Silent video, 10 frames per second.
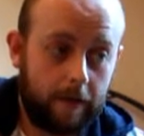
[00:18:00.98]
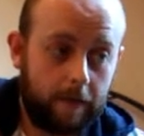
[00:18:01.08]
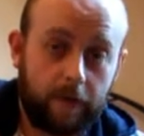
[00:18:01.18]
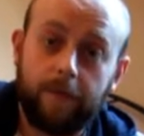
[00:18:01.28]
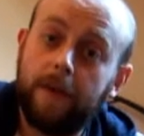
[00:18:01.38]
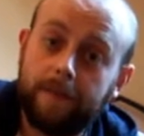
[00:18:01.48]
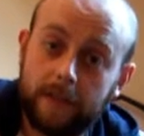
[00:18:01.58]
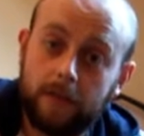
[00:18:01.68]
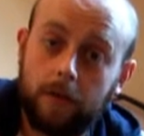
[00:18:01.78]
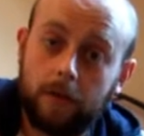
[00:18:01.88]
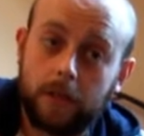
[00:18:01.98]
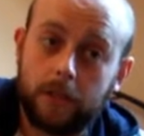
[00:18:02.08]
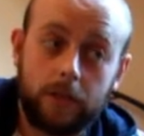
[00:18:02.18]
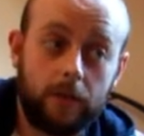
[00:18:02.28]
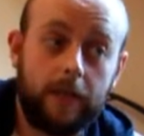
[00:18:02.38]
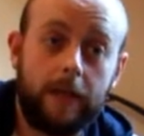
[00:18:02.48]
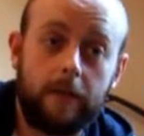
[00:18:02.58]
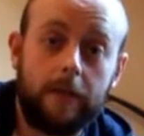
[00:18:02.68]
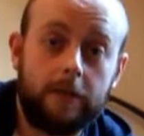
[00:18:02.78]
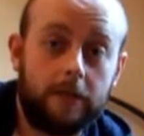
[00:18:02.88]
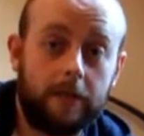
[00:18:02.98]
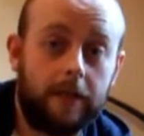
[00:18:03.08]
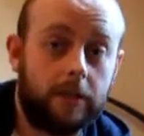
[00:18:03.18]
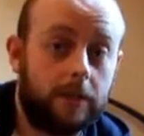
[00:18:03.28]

for $50. So they had literally just